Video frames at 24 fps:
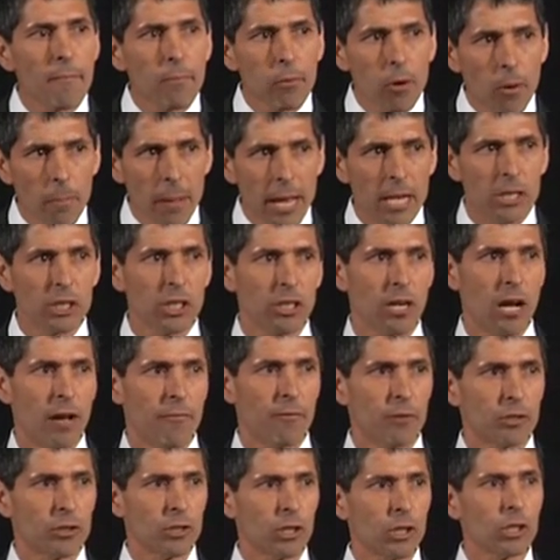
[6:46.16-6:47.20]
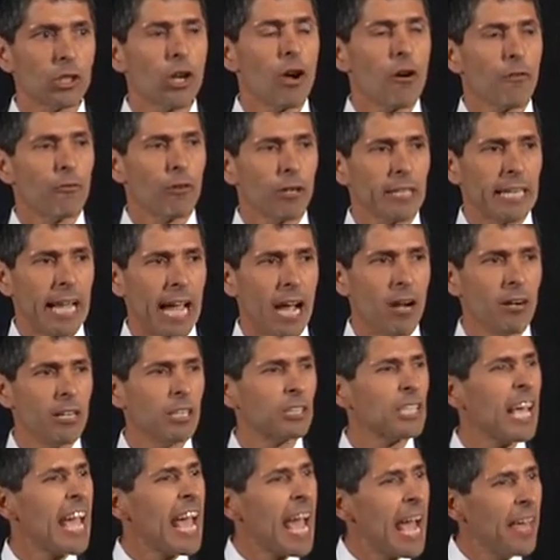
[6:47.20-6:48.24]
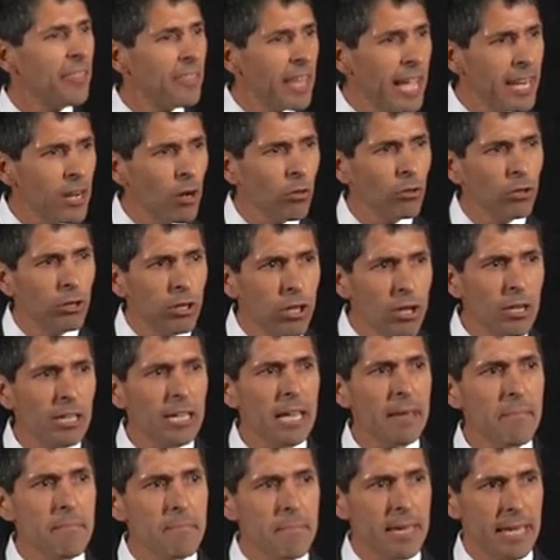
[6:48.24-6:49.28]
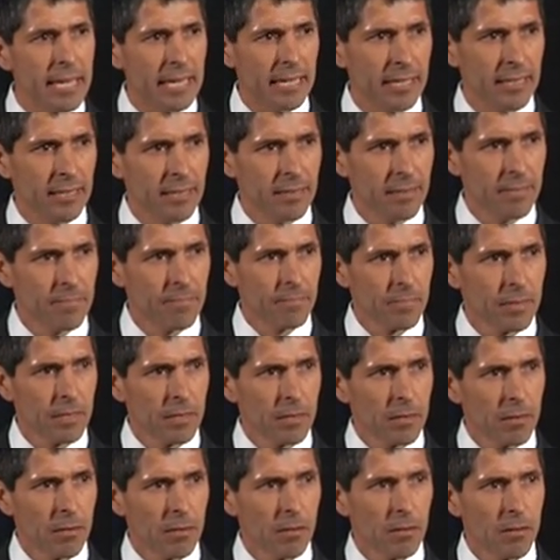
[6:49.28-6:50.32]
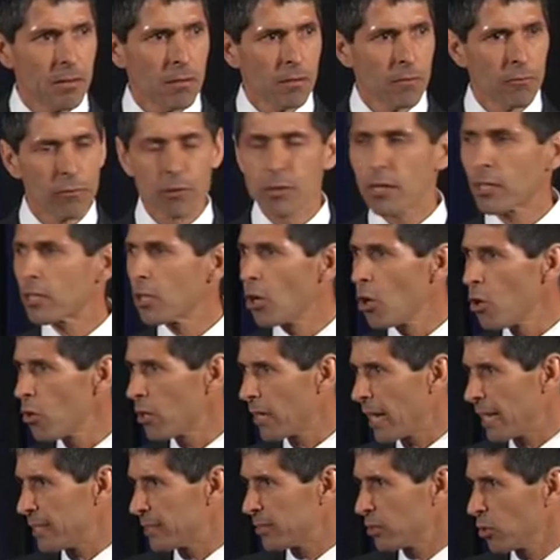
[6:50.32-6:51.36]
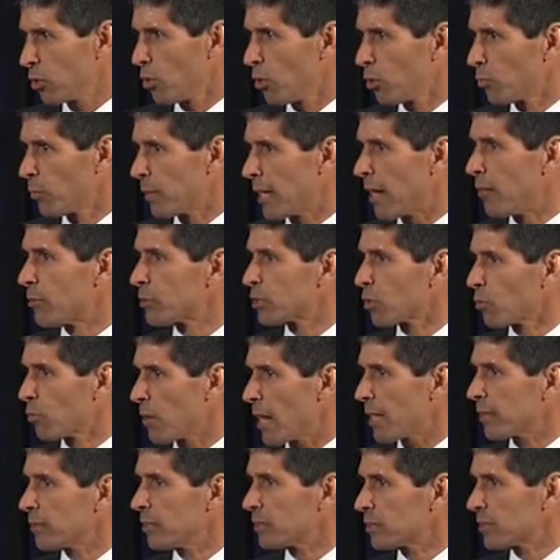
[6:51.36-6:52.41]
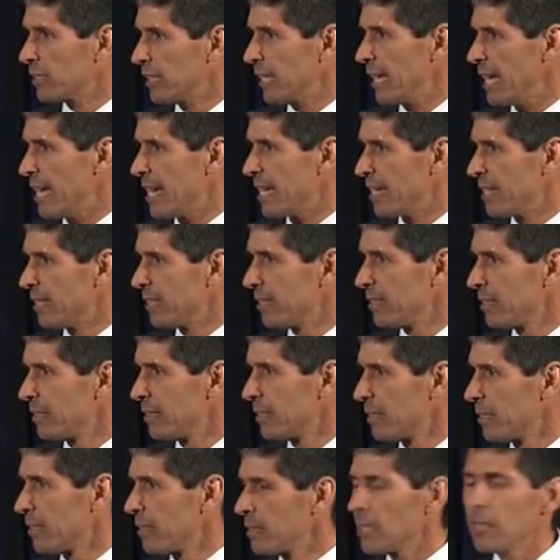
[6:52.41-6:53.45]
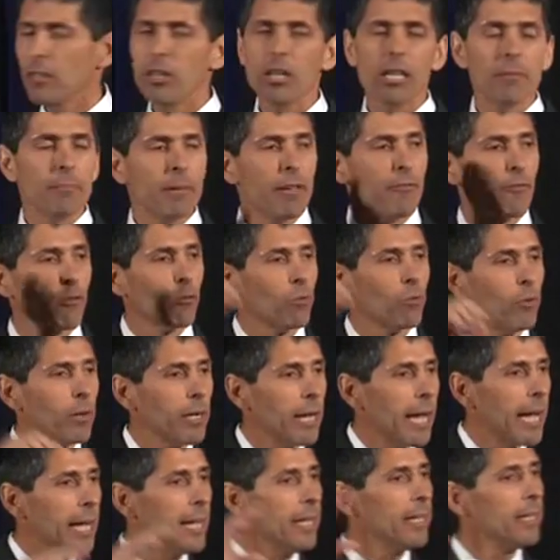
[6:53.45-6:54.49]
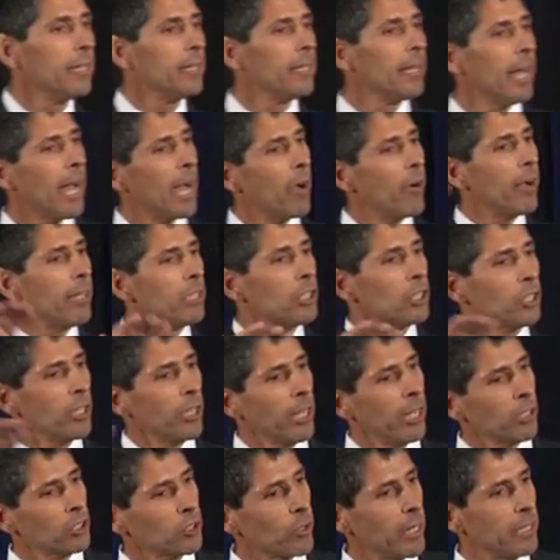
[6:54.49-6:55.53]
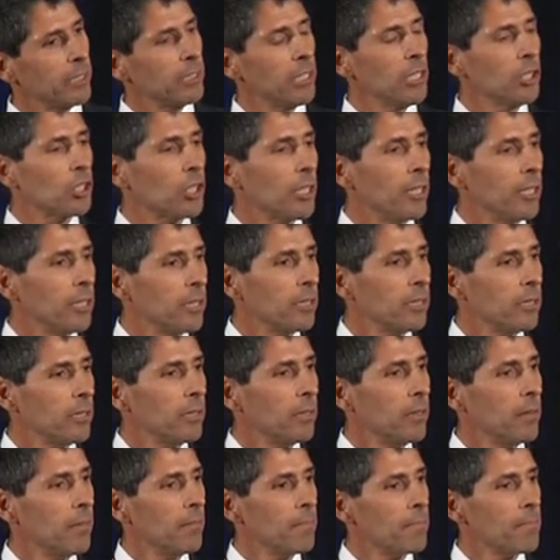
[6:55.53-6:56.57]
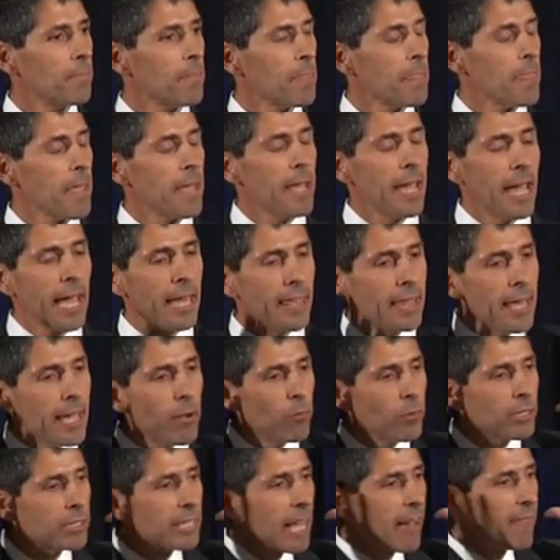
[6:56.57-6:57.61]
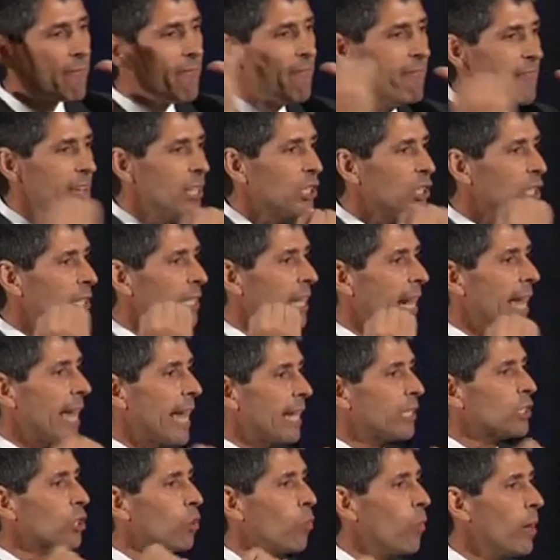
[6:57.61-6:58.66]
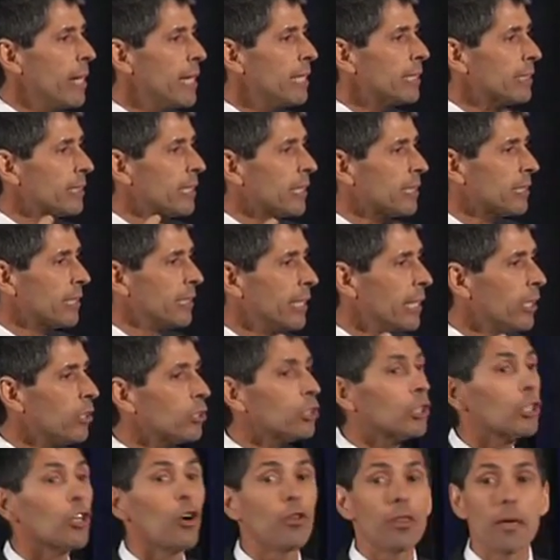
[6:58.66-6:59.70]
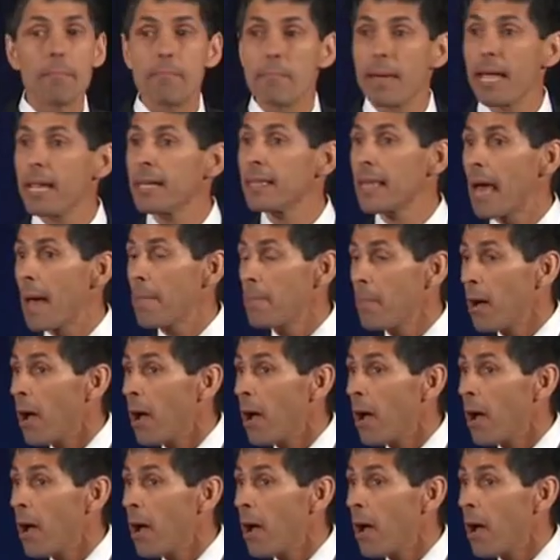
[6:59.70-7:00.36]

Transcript: probation officers for counties, and they don't look at me for the coke I sold when I was a reckless kid. They look at me for how I transitioned. And it was that vision that I had 26 years ago that made that